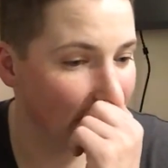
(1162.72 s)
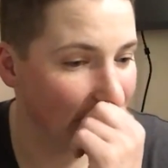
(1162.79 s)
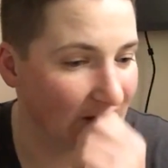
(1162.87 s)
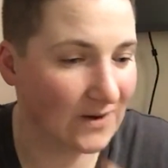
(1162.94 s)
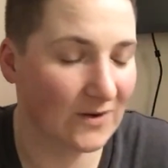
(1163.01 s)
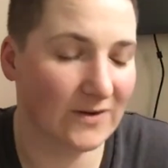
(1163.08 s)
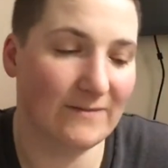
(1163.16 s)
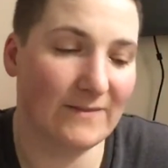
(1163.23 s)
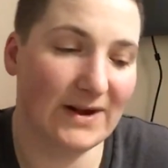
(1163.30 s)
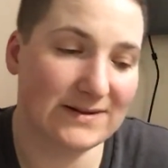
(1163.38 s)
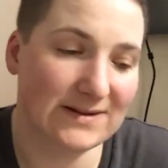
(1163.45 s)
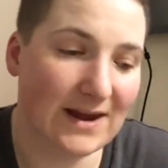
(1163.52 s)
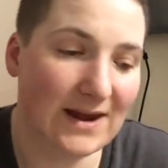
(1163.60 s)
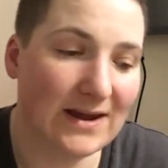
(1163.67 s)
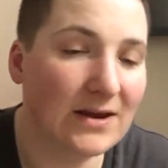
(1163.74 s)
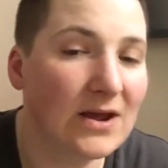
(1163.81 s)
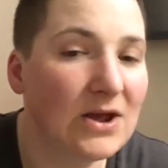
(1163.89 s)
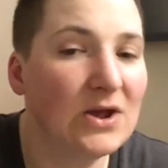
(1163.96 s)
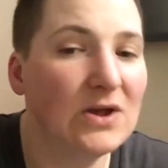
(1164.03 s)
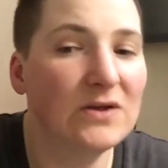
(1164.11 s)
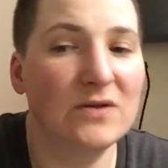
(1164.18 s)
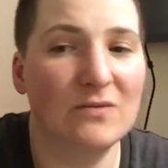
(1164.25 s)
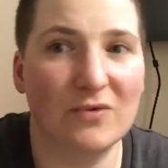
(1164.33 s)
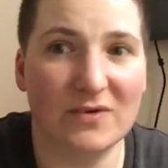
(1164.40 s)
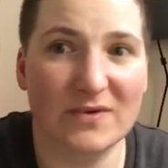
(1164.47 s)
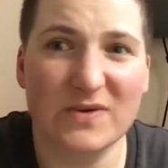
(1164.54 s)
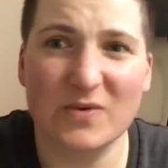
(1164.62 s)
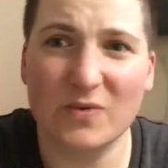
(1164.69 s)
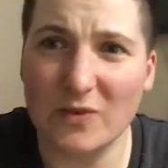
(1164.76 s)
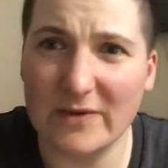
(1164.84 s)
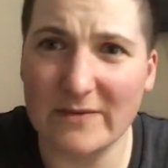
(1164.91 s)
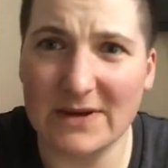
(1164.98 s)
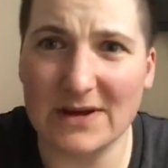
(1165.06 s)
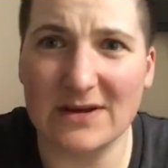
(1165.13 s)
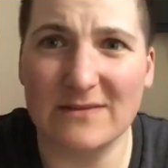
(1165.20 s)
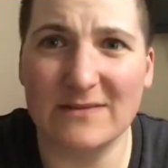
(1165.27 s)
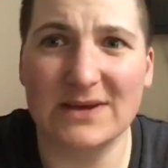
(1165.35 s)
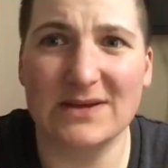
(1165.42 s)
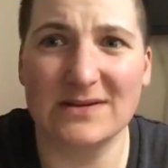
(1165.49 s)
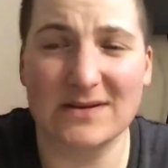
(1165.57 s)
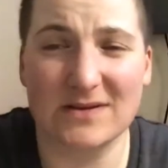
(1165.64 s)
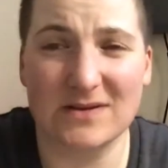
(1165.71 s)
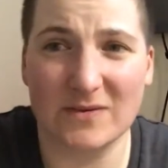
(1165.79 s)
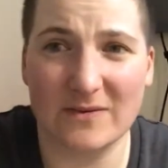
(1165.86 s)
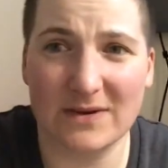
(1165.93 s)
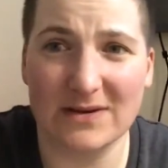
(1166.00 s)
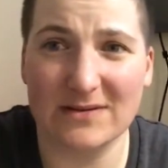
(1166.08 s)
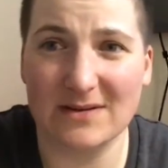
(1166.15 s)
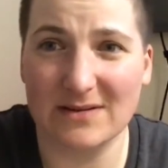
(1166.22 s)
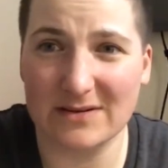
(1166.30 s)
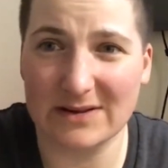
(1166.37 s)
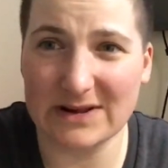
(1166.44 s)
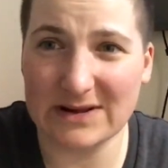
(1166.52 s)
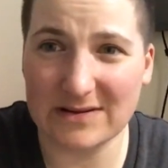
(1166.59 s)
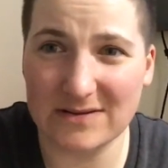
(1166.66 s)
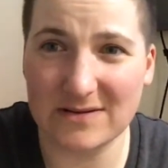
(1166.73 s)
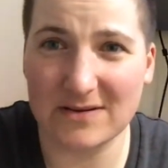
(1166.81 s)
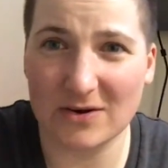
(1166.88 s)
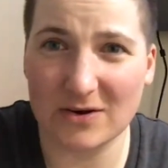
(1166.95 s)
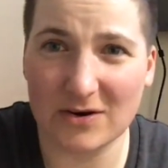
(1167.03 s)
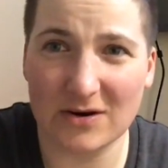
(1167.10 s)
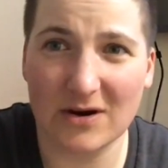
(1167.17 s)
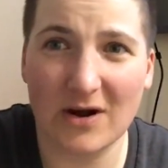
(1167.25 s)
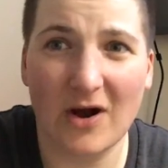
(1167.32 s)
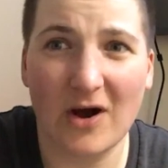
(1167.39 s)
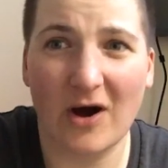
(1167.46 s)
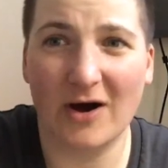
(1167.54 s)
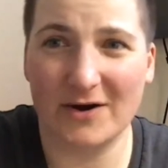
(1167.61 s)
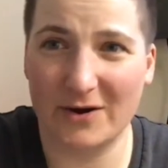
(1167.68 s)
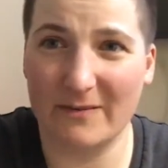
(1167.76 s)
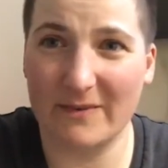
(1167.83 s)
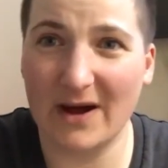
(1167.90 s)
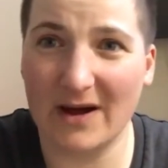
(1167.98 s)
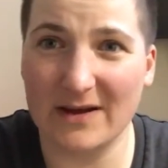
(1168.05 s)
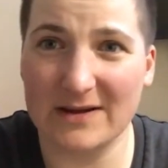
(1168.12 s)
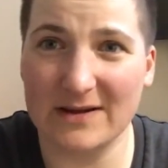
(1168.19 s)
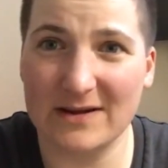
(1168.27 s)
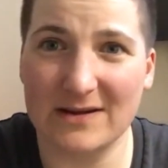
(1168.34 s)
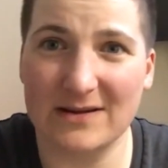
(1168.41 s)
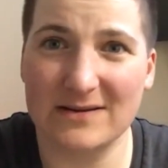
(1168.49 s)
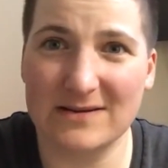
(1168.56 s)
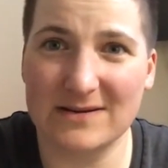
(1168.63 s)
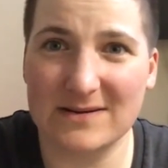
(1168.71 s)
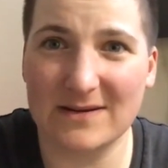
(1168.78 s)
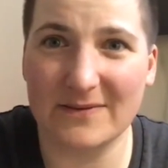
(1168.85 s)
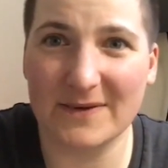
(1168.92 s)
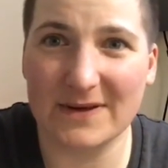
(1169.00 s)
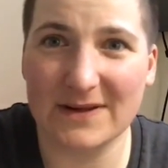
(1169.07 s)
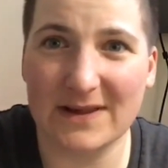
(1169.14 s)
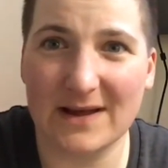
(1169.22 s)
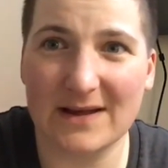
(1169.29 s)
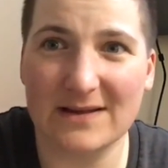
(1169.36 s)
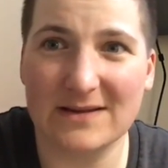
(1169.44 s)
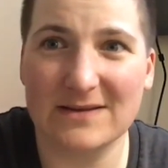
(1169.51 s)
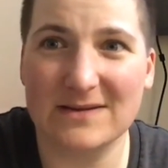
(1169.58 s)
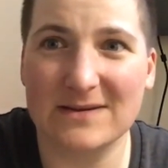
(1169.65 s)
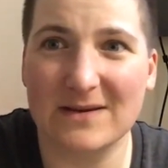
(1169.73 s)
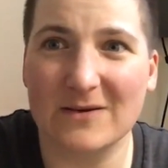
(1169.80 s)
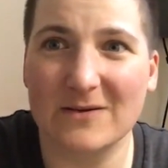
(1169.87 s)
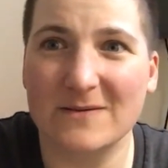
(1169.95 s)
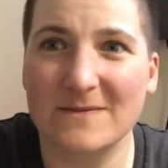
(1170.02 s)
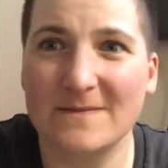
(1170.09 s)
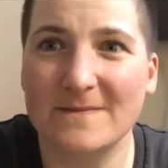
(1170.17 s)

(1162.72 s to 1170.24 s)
you know, they might say, hey, do more swimming because it's swimming's a little easier on your body and stuff like that. So,